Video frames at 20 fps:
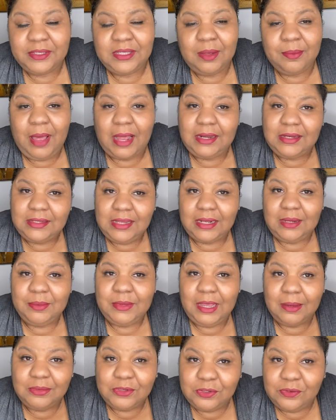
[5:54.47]
Somebody telling
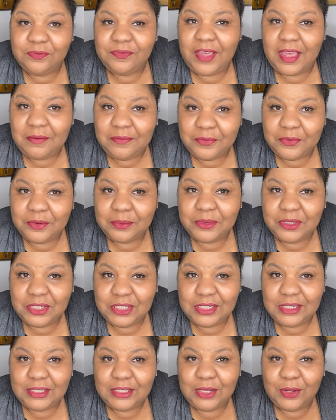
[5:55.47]
me I'm too fat for a
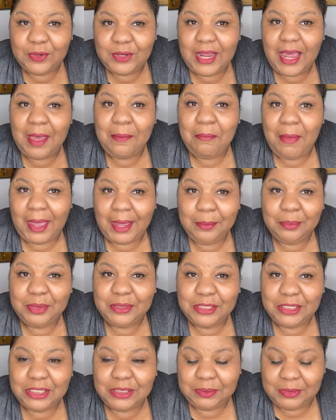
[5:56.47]
machine, though, that might
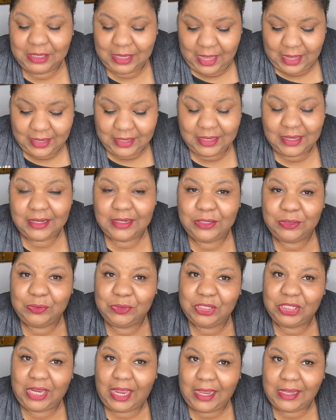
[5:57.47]
push me. I did do
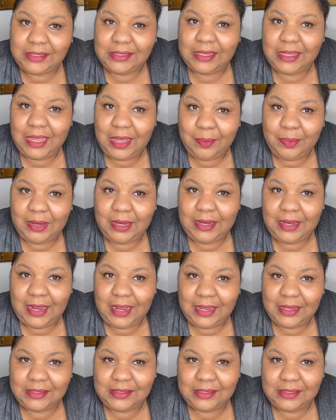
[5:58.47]
shakes a couple of
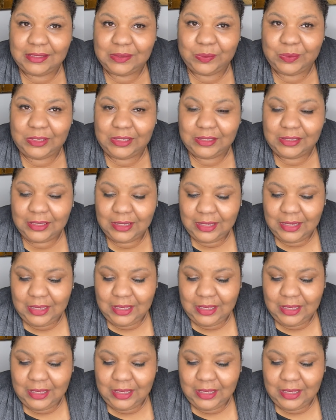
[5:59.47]
days this week.